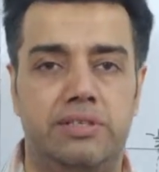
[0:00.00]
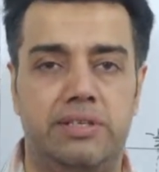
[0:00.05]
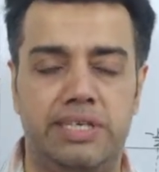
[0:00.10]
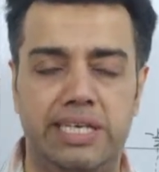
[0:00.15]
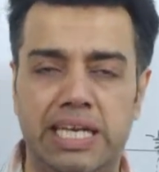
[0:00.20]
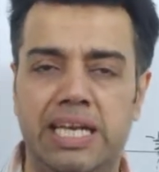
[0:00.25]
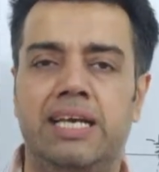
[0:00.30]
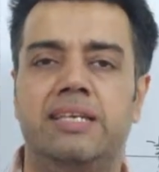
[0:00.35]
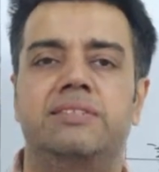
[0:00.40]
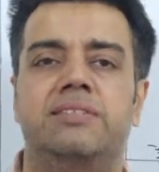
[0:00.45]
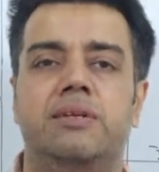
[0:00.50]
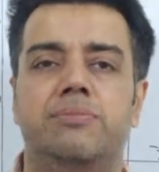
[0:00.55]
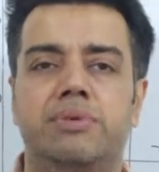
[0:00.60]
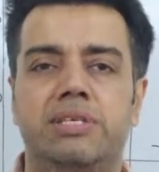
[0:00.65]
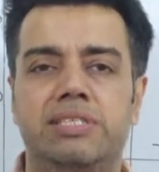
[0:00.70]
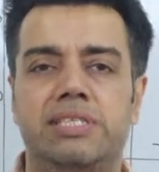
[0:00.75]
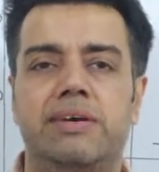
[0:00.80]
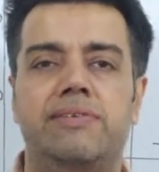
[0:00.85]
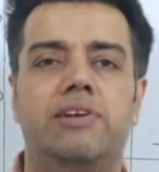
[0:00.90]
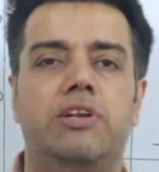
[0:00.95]
Real answer
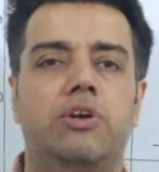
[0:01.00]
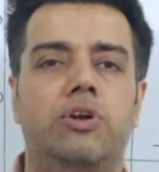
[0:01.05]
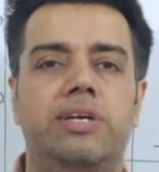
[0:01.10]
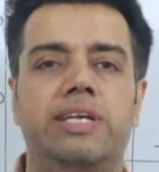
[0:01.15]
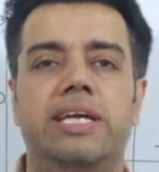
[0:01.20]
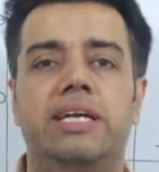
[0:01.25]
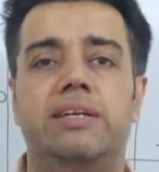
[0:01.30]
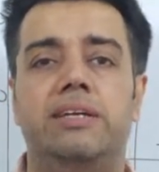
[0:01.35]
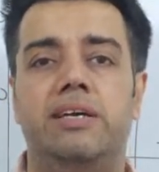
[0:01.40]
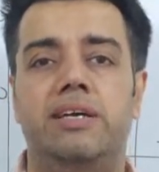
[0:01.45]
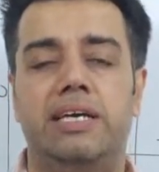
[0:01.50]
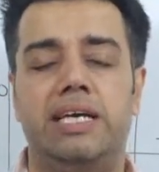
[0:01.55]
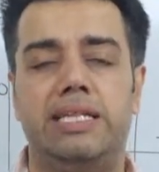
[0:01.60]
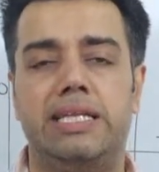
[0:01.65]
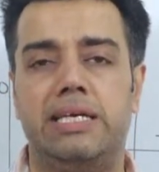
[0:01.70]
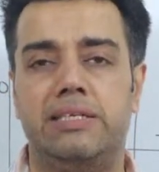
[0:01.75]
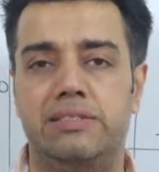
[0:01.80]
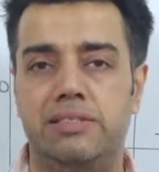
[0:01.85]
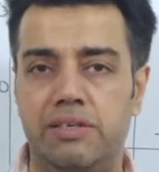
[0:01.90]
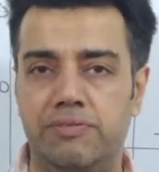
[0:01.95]
means I will not get
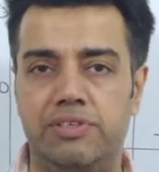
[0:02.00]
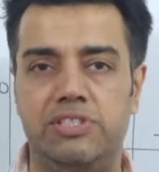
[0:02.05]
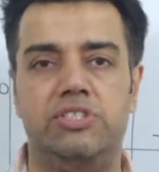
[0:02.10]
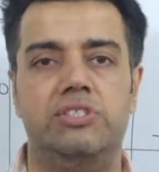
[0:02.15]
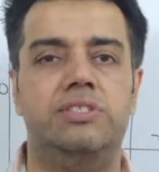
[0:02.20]
an answer which